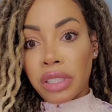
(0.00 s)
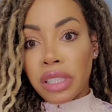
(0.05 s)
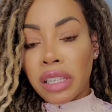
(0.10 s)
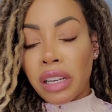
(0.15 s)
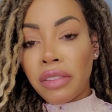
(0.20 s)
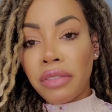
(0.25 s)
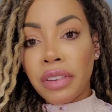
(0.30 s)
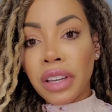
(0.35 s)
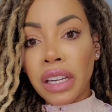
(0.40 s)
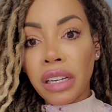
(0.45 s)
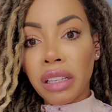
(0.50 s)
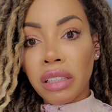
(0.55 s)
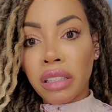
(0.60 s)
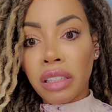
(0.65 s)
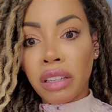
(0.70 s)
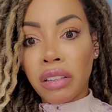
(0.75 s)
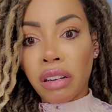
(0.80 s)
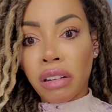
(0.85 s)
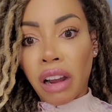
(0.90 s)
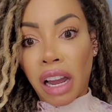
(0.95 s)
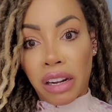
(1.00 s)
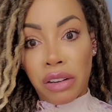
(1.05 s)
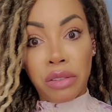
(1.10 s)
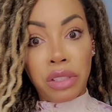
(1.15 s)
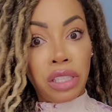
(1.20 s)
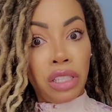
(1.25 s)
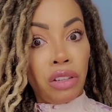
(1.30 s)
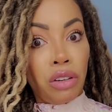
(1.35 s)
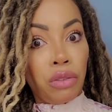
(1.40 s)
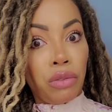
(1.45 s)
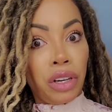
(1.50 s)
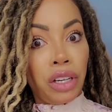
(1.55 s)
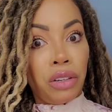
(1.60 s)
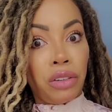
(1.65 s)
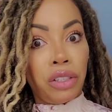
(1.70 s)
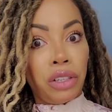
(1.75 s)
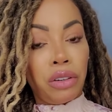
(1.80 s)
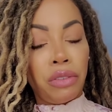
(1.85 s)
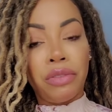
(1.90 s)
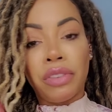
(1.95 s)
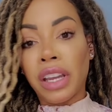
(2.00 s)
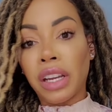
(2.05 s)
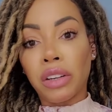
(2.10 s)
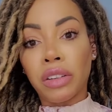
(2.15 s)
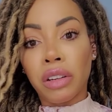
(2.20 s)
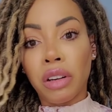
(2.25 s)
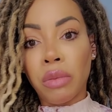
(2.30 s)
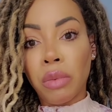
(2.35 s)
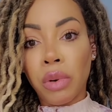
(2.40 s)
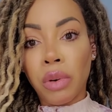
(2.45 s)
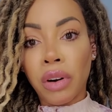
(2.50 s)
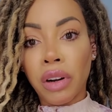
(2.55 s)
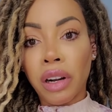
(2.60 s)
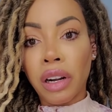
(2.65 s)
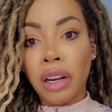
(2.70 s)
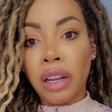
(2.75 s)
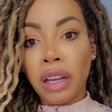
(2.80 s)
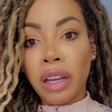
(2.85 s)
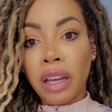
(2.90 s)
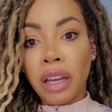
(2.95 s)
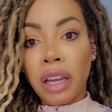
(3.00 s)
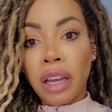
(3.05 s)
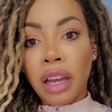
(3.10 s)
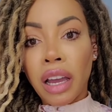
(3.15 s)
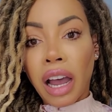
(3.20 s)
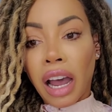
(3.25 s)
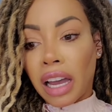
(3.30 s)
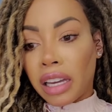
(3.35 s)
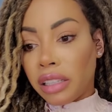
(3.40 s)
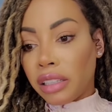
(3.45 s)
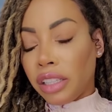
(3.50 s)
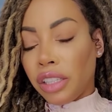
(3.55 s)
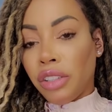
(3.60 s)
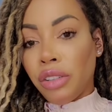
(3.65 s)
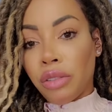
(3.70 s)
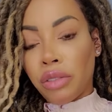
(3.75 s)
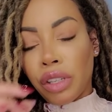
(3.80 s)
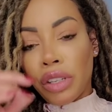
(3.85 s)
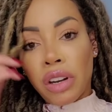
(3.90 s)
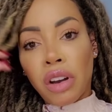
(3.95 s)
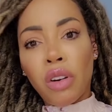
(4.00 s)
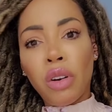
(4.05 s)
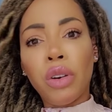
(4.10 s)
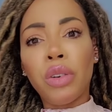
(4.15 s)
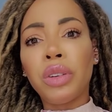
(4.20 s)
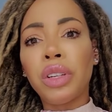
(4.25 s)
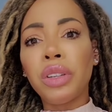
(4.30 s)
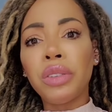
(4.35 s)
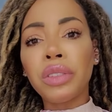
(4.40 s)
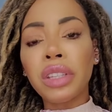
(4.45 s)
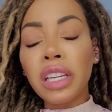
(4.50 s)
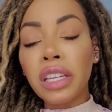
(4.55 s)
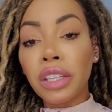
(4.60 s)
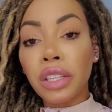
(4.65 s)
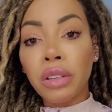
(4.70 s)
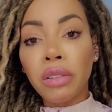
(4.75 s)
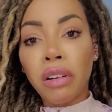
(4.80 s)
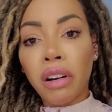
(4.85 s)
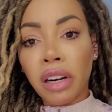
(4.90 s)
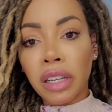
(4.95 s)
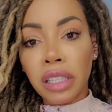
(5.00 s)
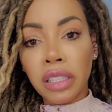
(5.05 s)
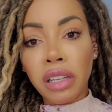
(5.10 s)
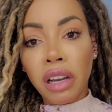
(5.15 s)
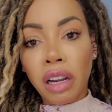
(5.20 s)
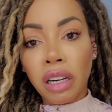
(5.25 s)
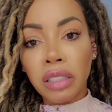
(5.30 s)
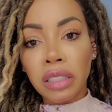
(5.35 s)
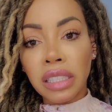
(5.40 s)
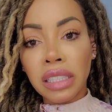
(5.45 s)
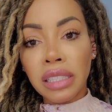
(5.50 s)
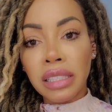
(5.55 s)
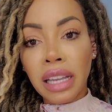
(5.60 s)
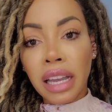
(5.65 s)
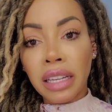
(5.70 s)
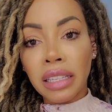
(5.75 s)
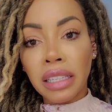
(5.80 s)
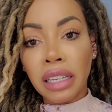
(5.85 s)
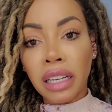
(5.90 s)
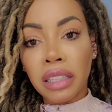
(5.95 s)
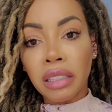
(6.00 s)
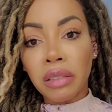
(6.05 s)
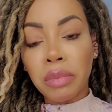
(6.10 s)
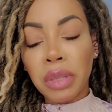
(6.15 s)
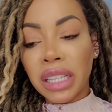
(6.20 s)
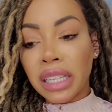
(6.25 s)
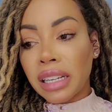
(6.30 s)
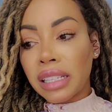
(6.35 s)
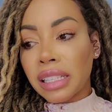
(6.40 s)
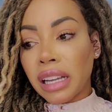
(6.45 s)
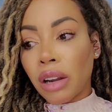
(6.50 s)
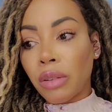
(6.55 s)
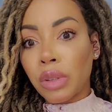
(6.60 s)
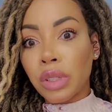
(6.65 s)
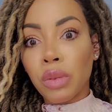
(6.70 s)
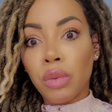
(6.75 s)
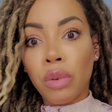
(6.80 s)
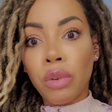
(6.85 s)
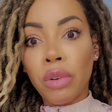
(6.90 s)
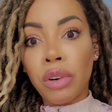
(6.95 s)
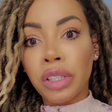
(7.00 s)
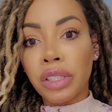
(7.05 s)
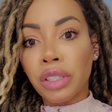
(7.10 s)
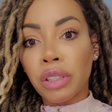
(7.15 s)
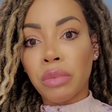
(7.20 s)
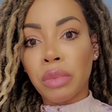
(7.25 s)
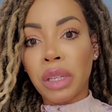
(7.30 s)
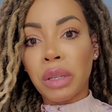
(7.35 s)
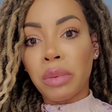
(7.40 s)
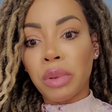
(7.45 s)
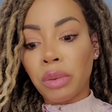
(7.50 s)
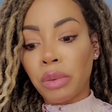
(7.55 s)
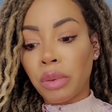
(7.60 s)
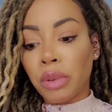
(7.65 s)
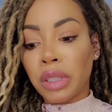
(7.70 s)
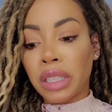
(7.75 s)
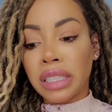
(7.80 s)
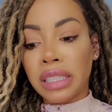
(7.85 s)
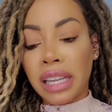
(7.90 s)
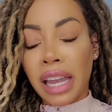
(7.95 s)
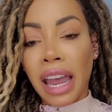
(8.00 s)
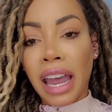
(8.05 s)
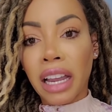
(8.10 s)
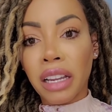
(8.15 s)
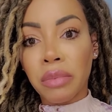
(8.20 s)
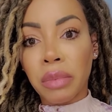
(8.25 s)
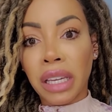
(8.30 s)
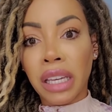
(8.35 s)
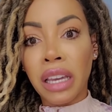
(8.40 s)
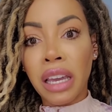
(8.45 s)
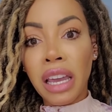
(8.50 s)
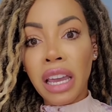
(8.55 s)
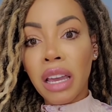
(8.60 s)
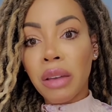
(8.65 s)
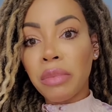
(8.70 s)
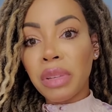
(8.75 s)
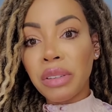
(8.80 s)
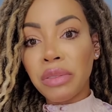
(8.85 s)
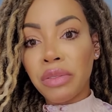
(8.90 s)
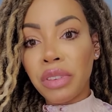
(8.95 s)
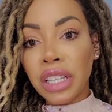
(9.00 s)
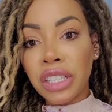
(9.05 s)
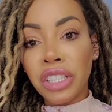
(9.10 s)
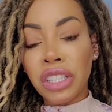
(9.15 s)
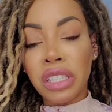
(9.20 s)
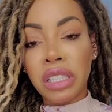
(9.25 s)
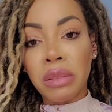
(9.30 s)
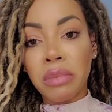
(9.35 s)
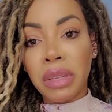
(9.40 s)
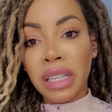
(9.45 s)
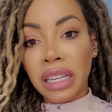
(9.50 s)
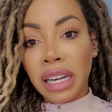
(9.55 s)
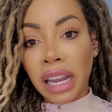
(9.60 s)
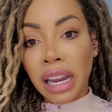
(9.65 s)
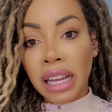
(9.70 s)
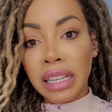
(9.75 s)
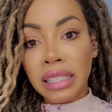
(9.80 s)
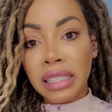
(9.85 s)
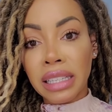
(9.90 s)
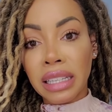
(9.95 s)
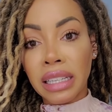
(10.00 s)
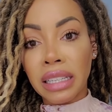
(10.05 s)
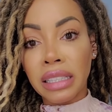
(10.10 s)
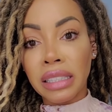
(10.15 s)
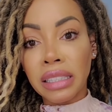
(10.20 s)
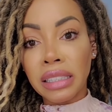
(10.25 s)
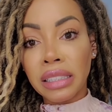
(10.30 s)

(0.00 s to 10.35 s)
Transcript: stuff ain't, you know, I don't see no ring on your finger no more. I, you, you know, who do you think you are to talk this, that, and the other? Because I was warned so many people would attack me and be vicious and be nasty.